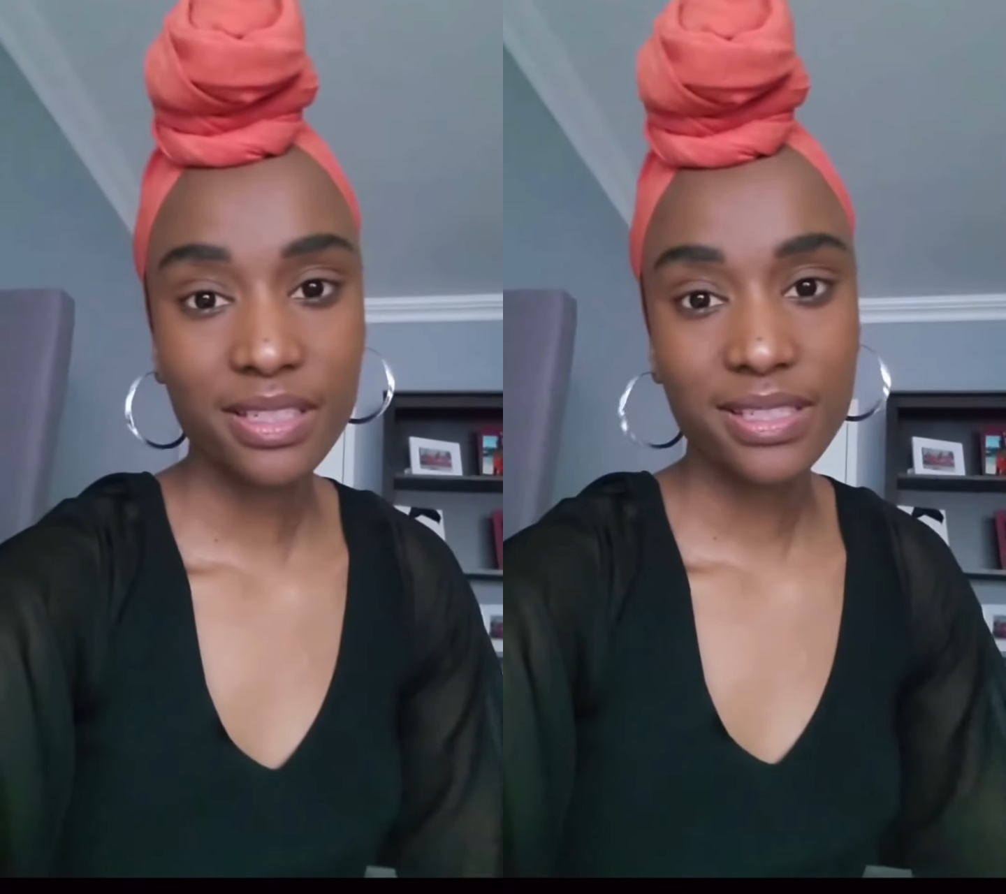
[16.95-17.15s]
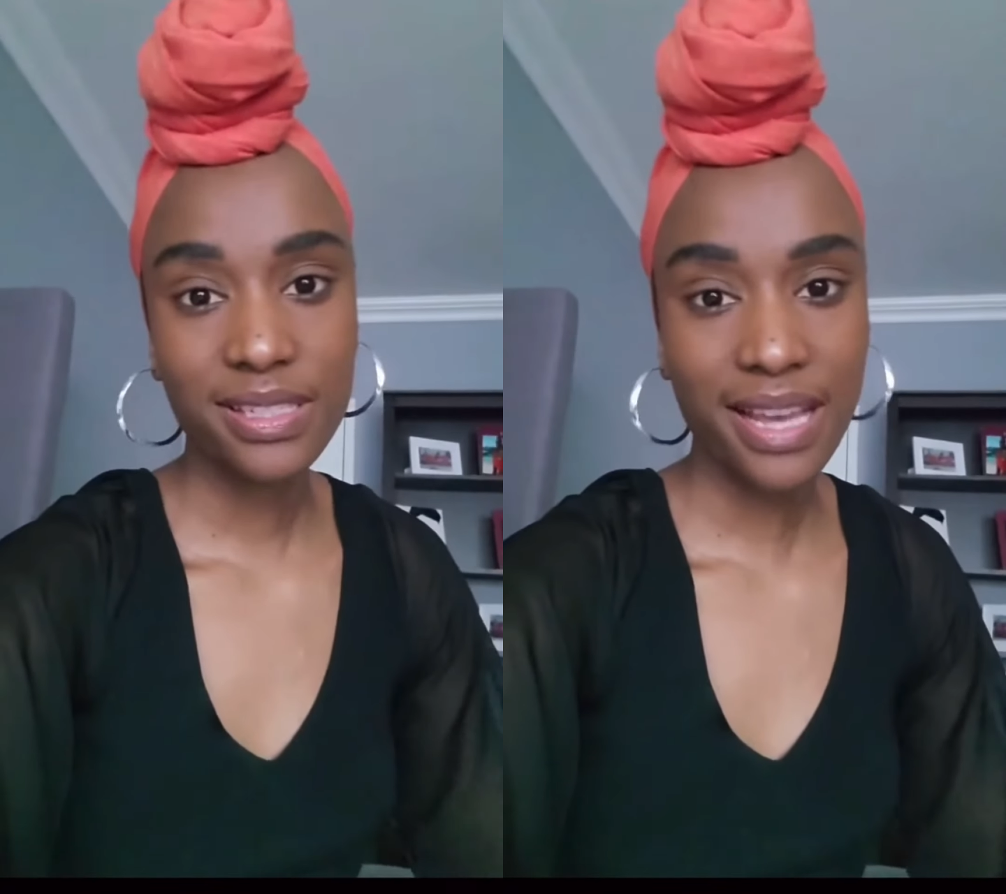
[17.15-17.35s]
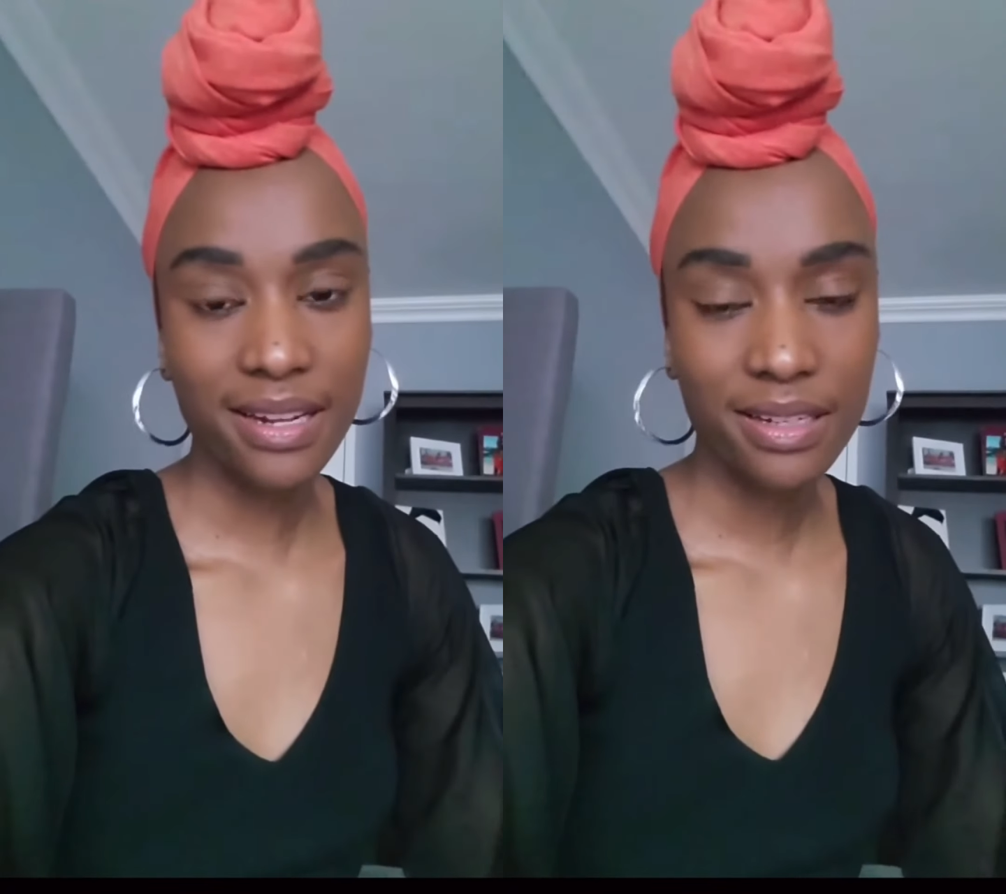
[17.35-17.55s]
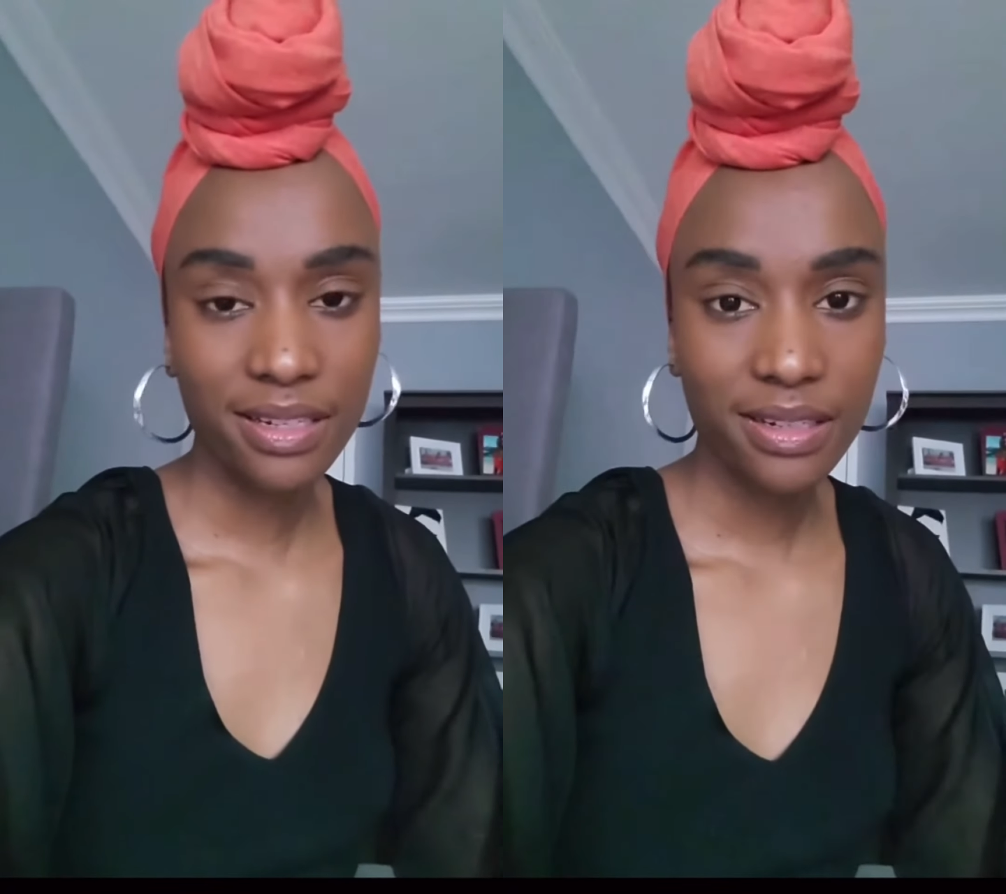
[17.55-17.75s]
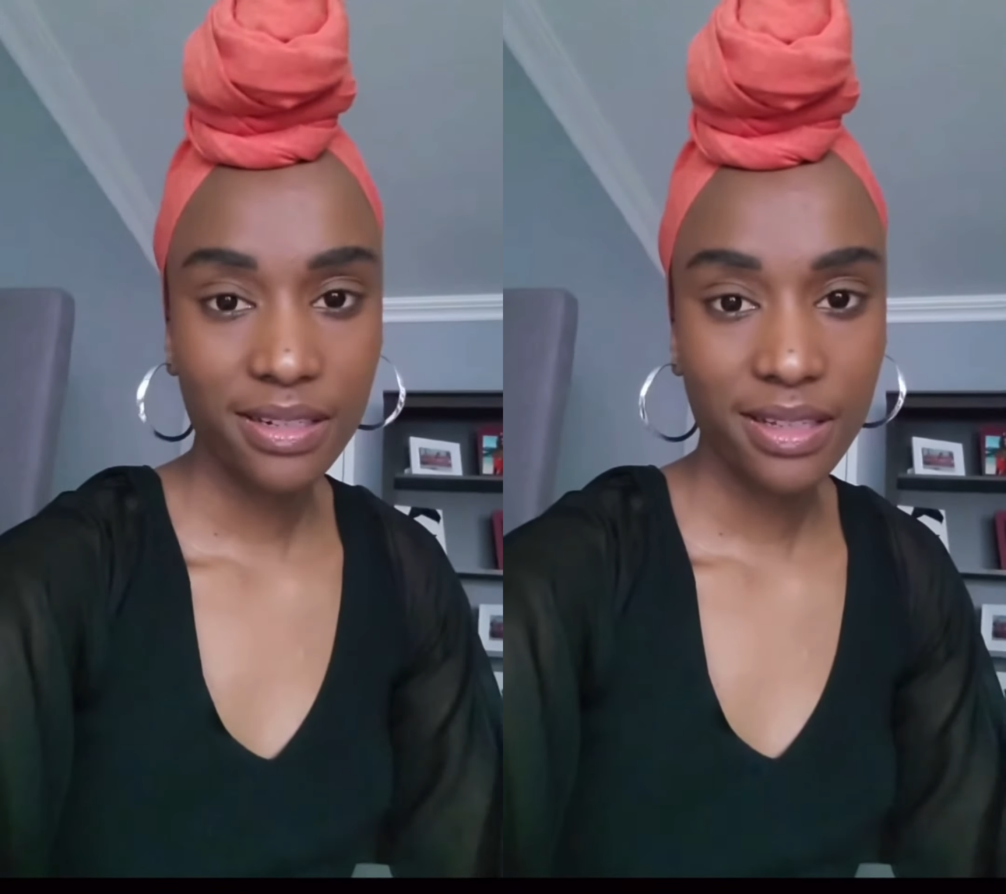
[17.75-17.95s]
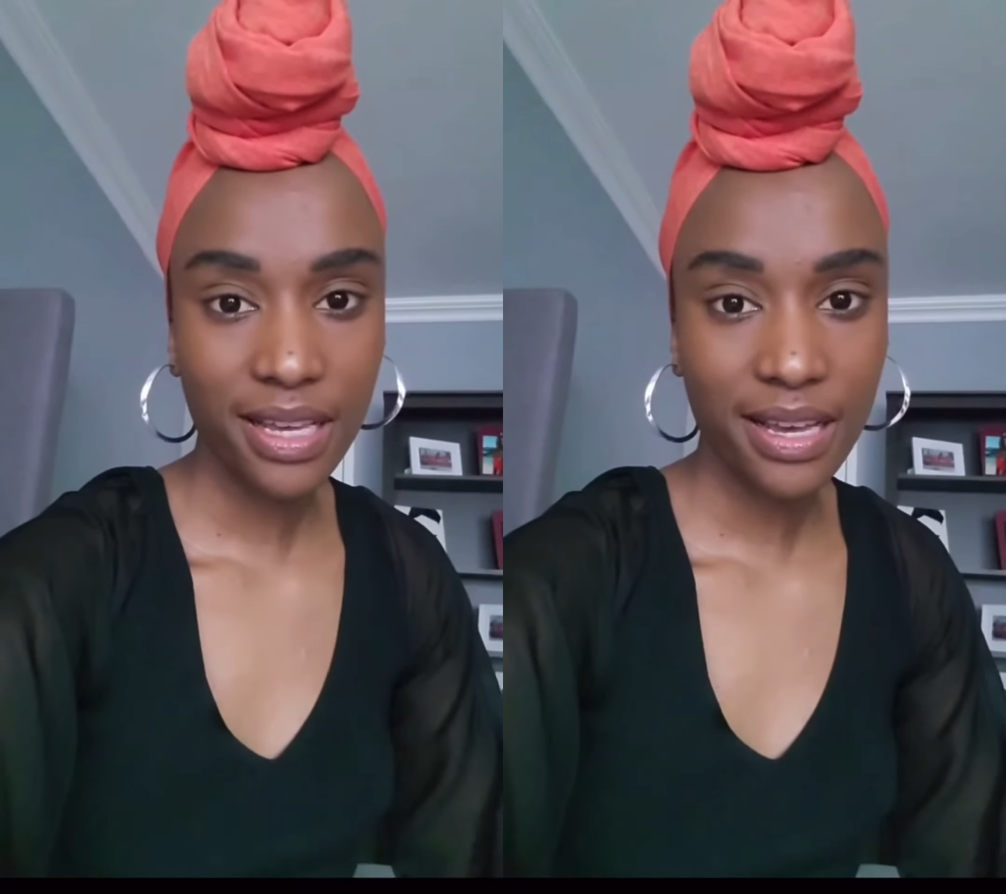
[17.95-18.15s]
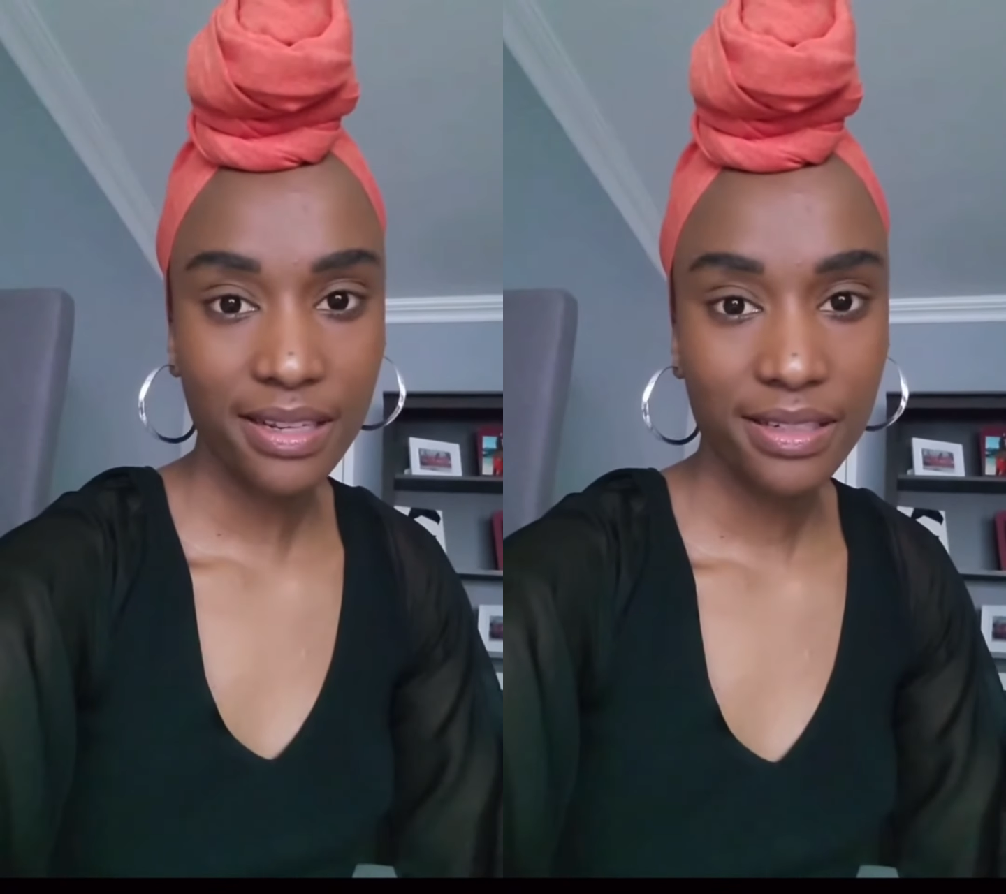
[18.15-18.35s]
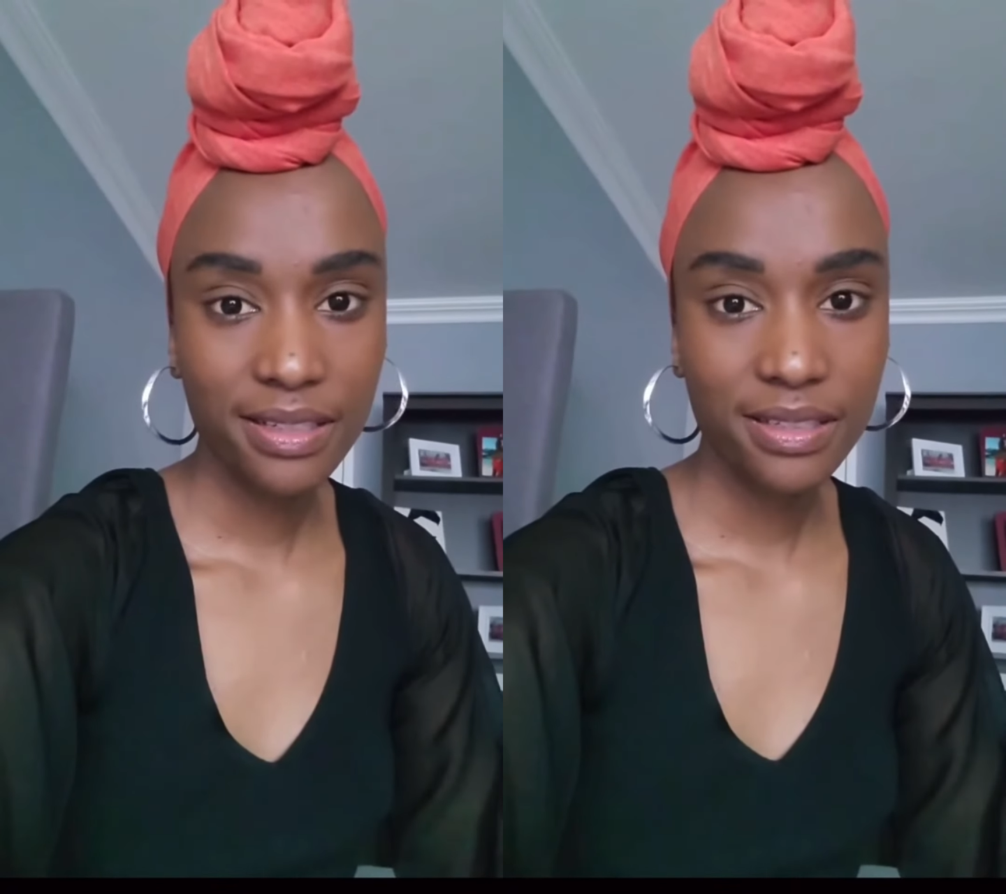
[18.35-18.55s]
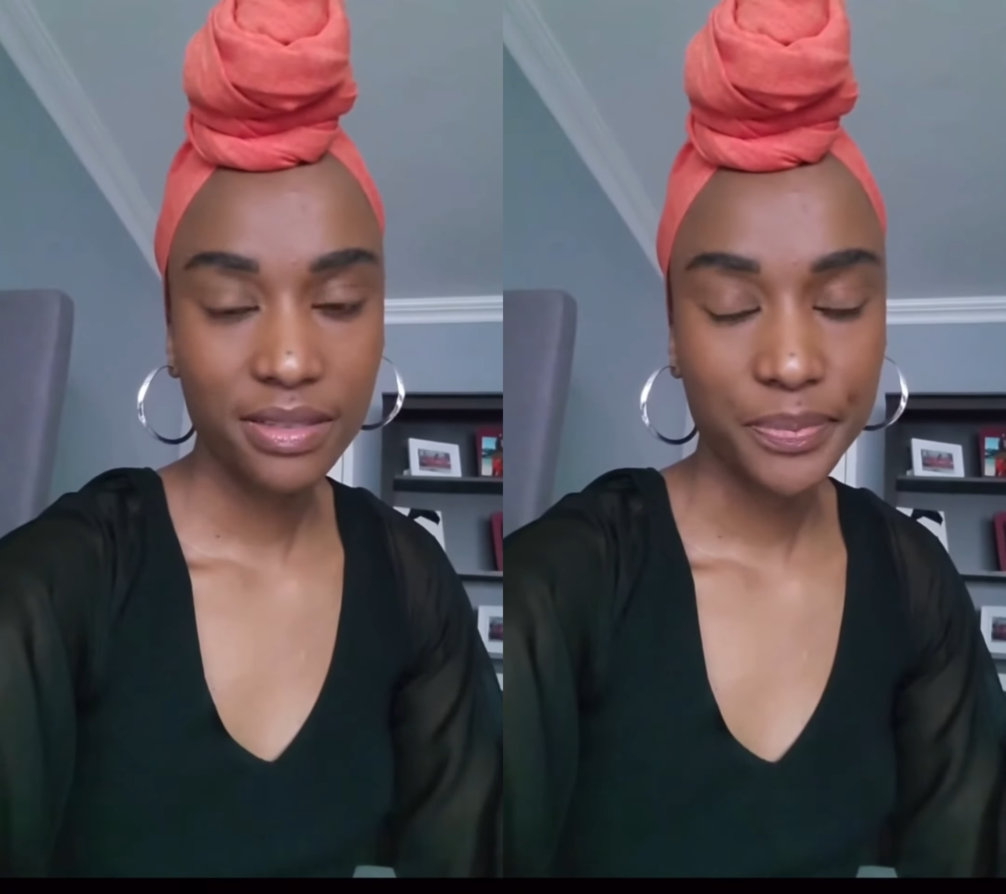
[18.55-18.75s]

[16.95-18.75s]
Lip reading: standard that